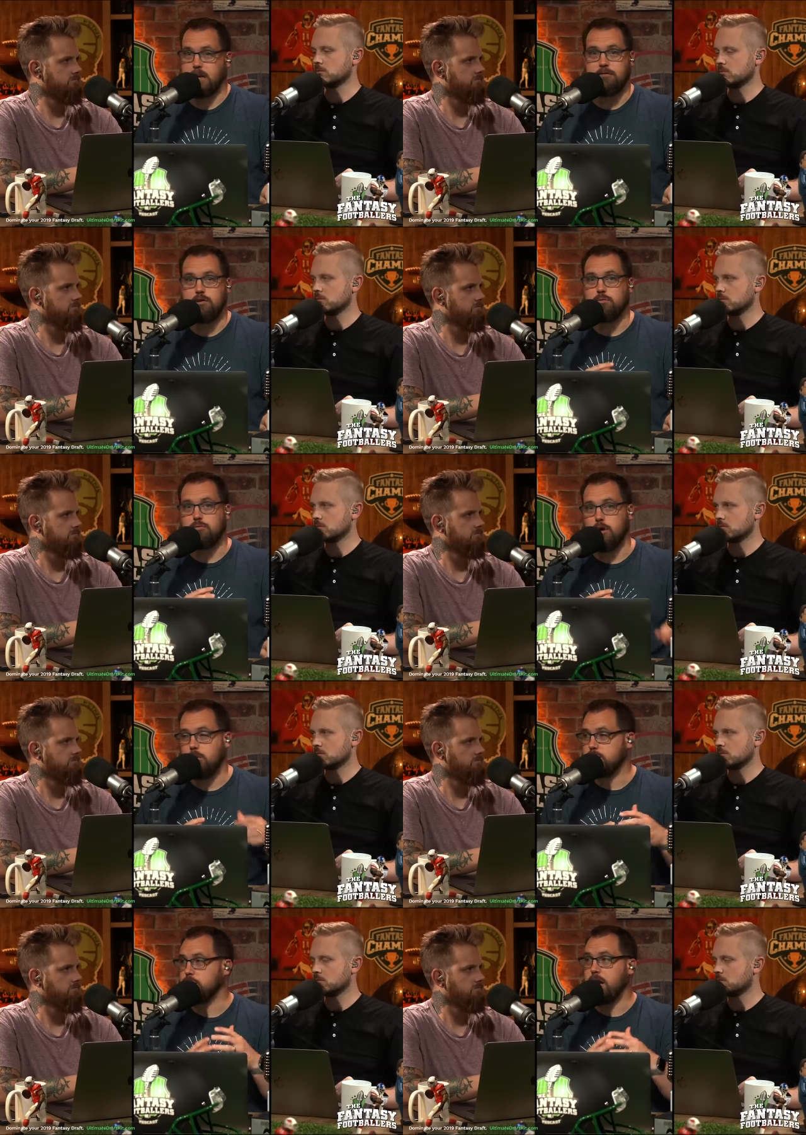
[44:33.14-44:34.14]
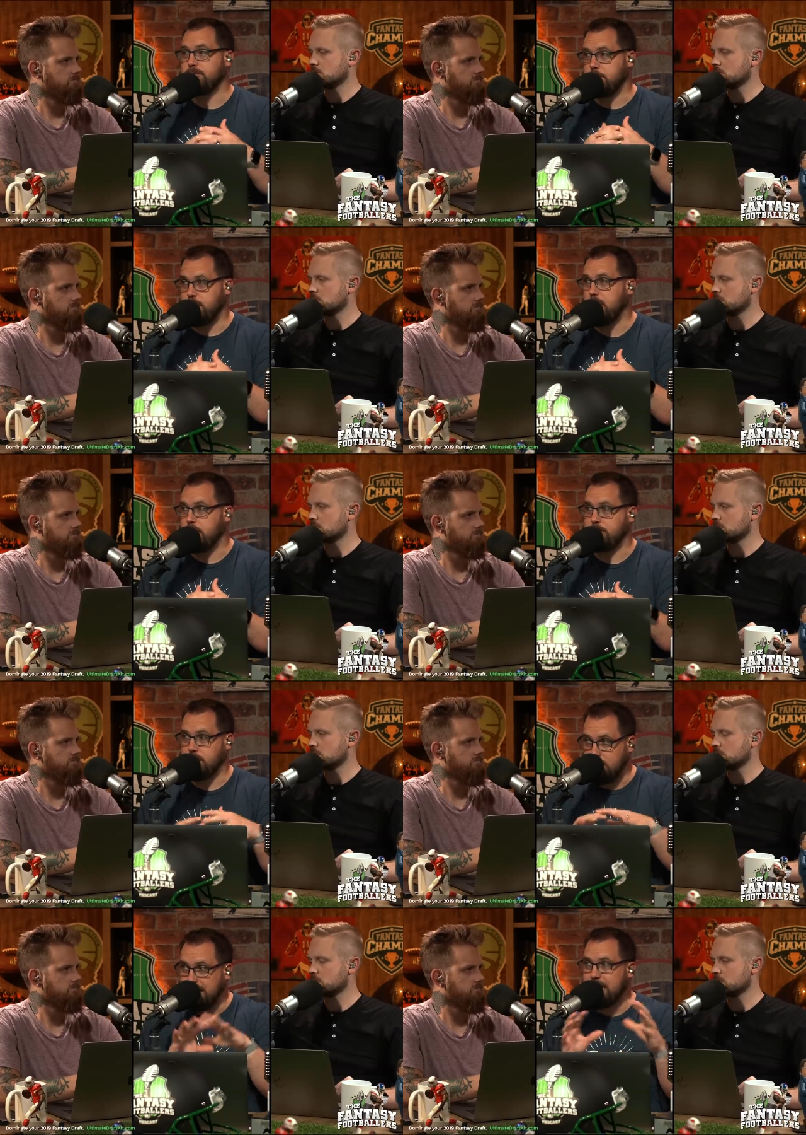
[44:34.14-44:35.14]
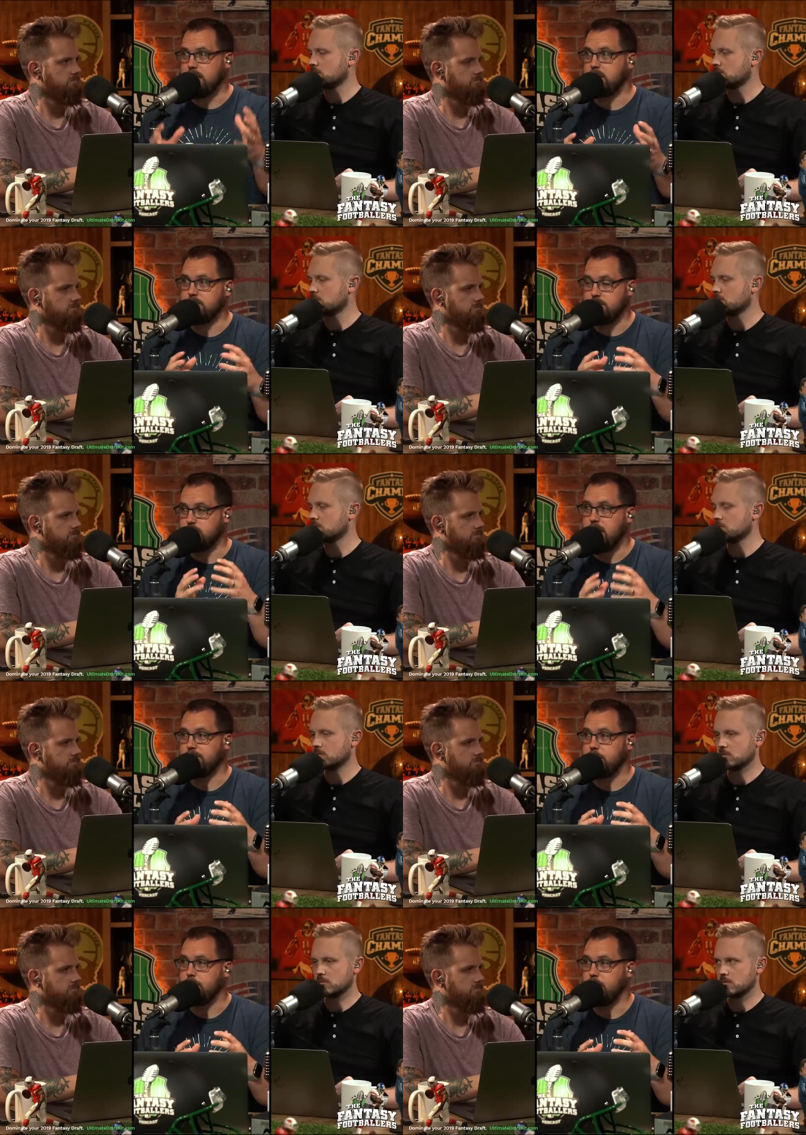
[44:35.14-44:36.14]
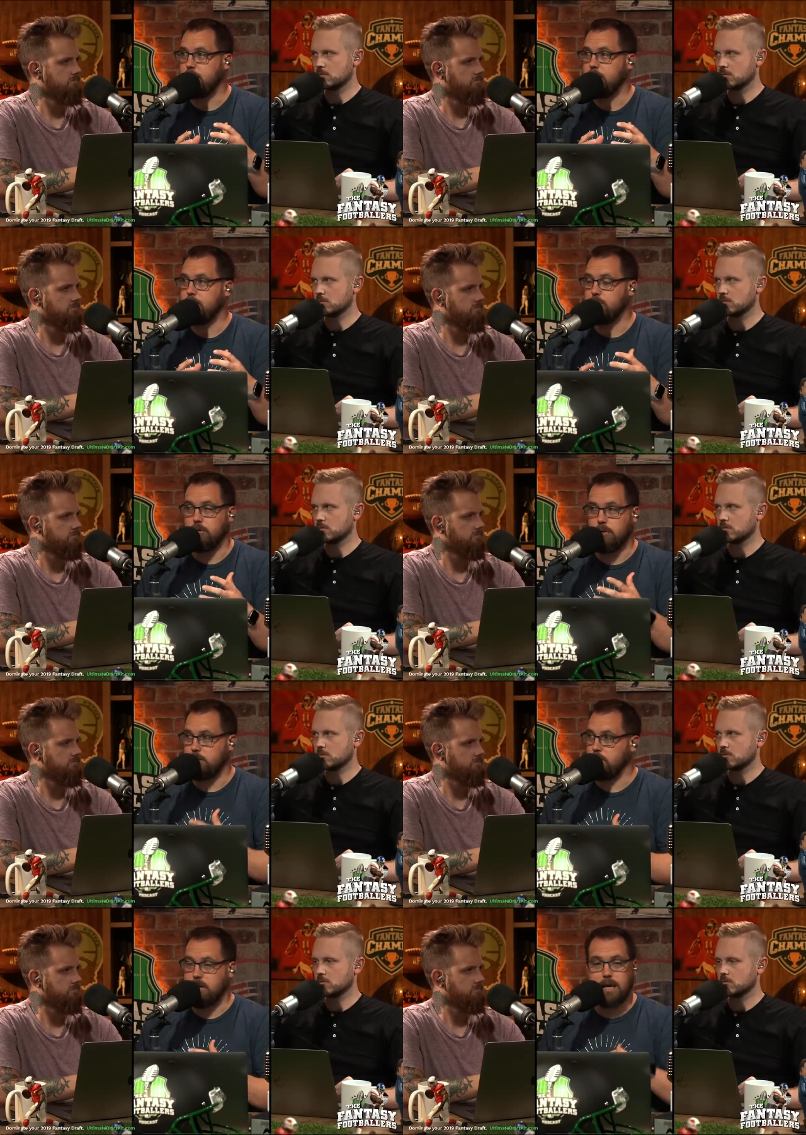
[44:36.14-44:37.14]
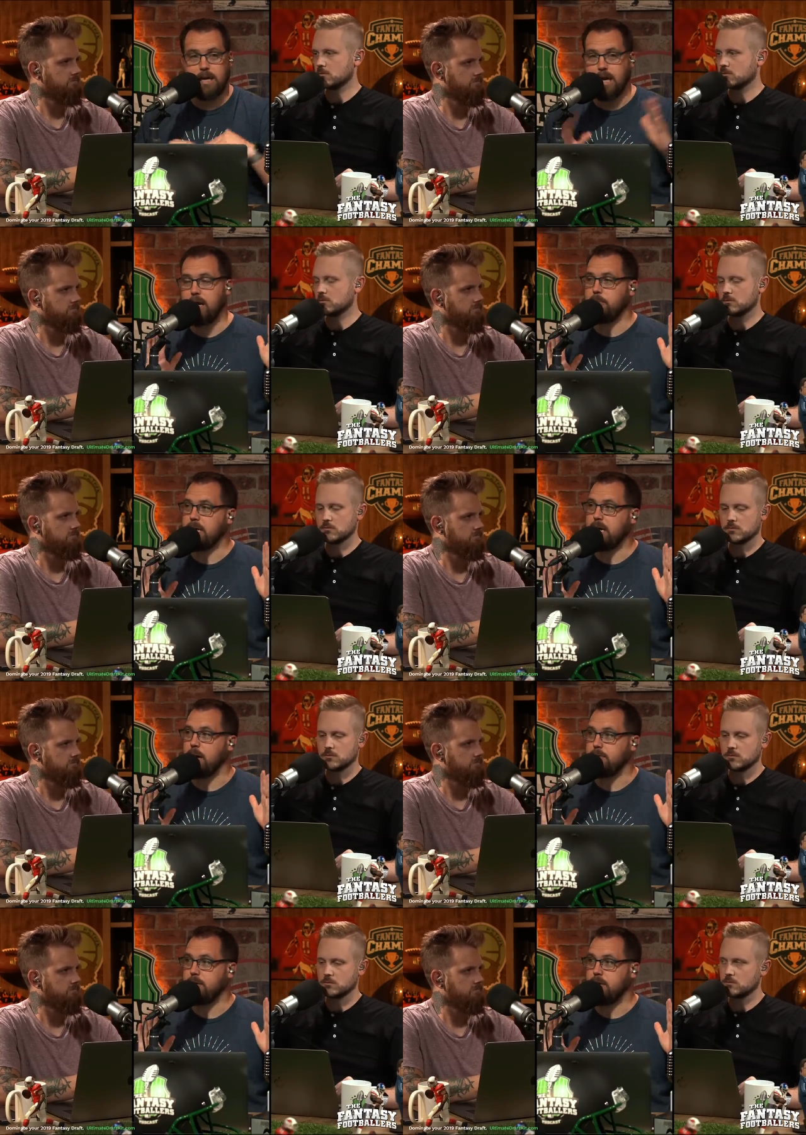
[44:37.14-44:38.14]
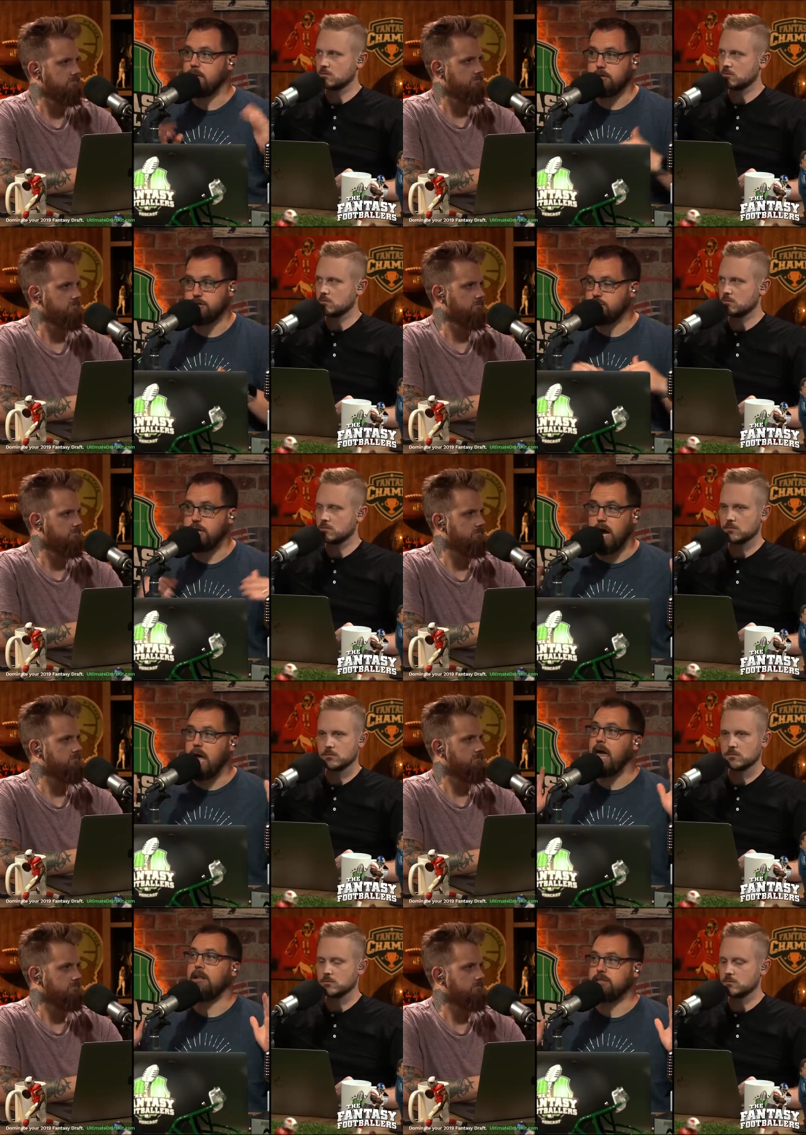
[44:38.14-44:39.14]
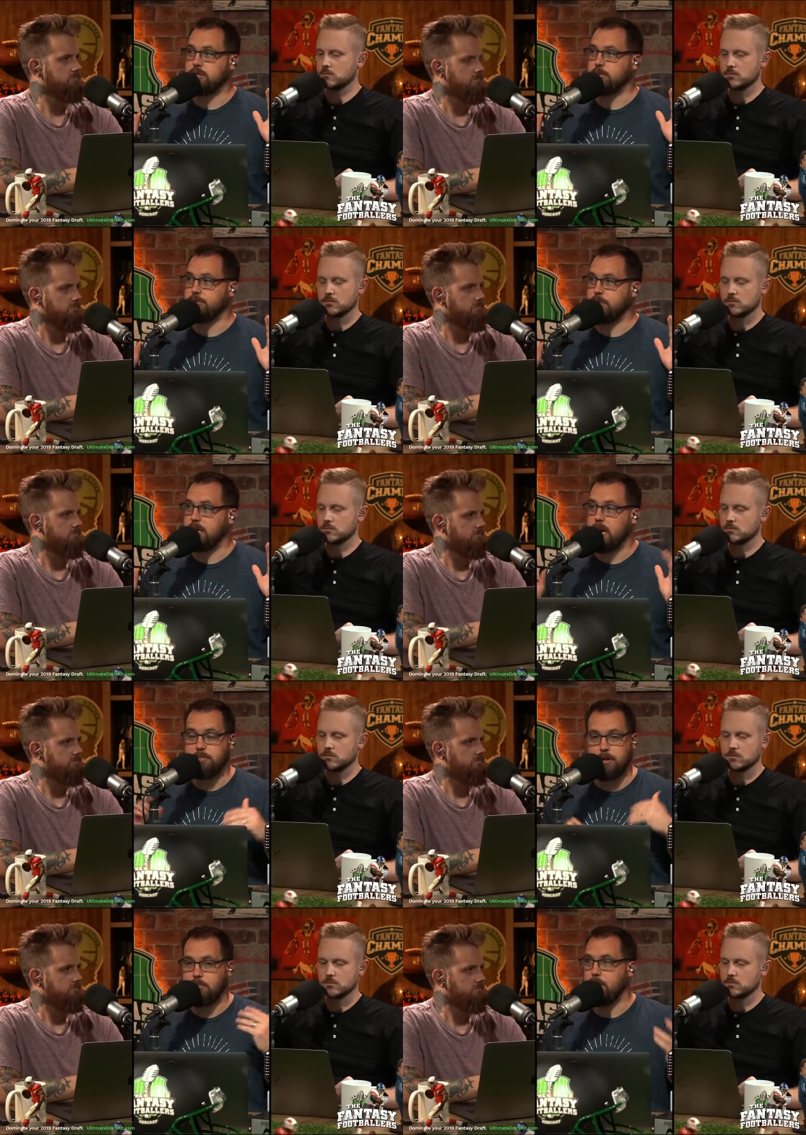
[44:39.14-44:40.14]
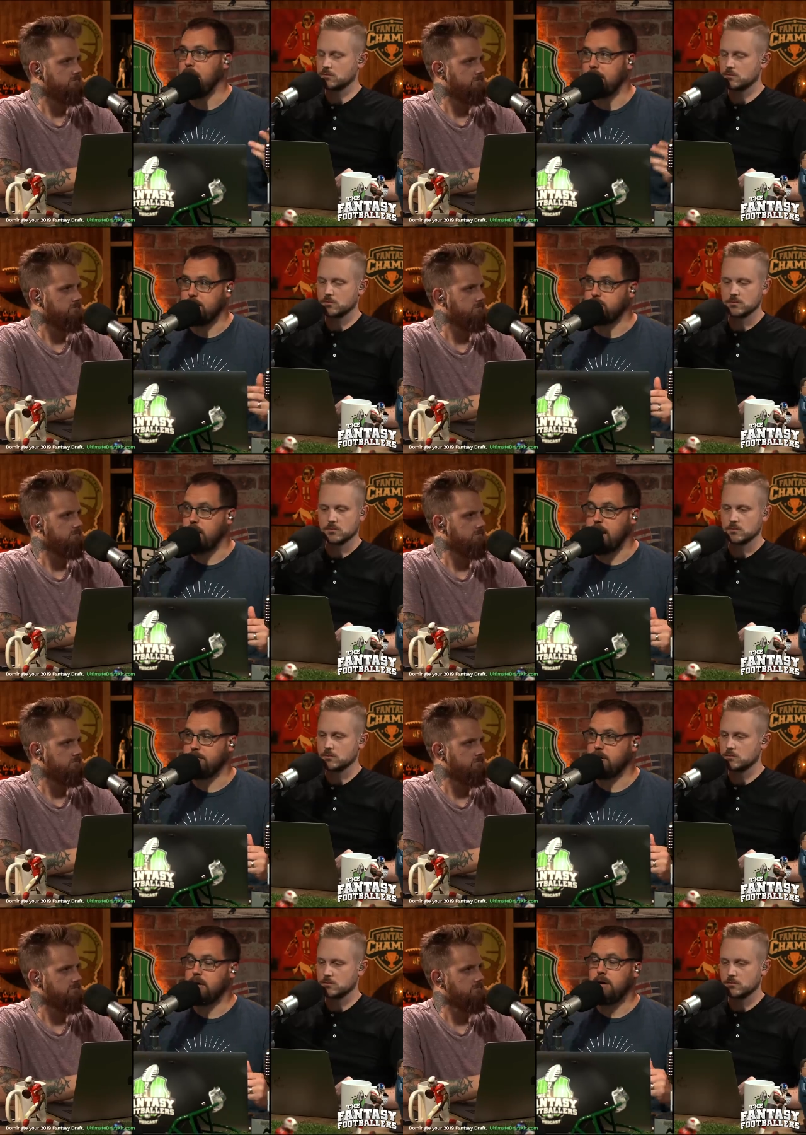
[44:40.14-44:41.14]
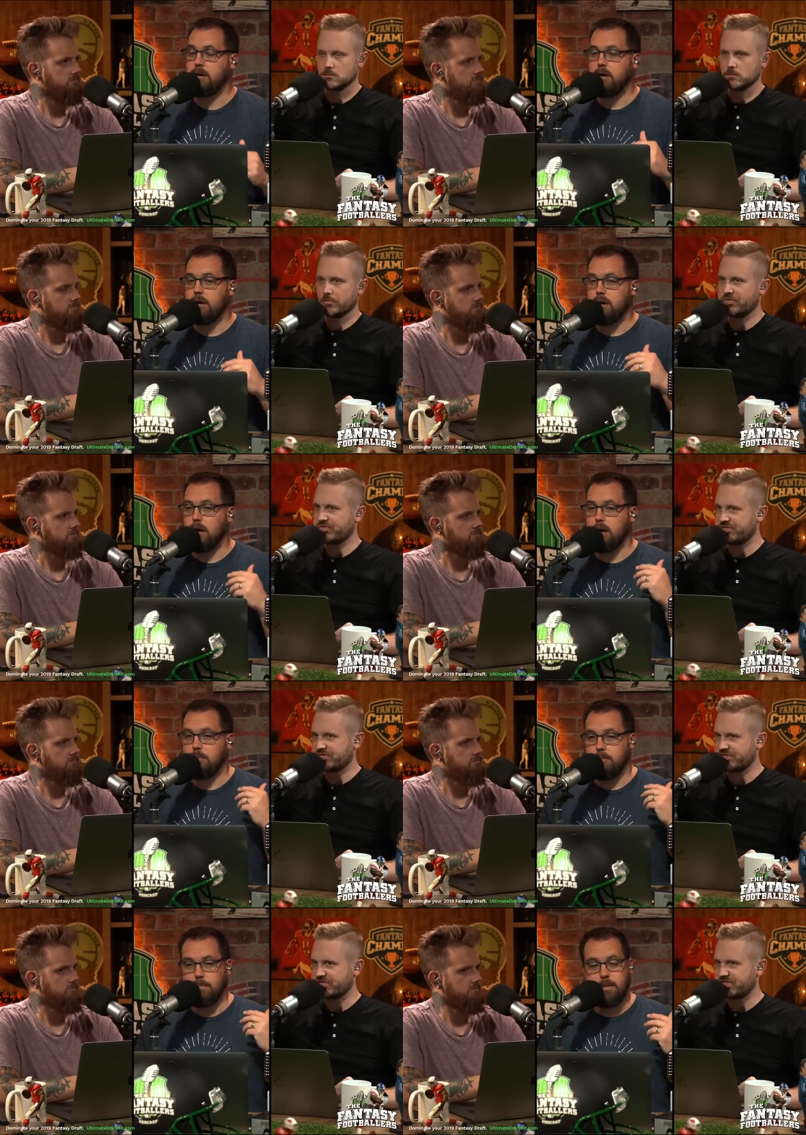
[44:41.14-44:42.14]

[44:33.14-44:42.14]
Speaker 1: if you don't draft the player, if the league doesn't draft them, so that they cannot be kept. They're just not eligible to be kept. They back in the draft. Um,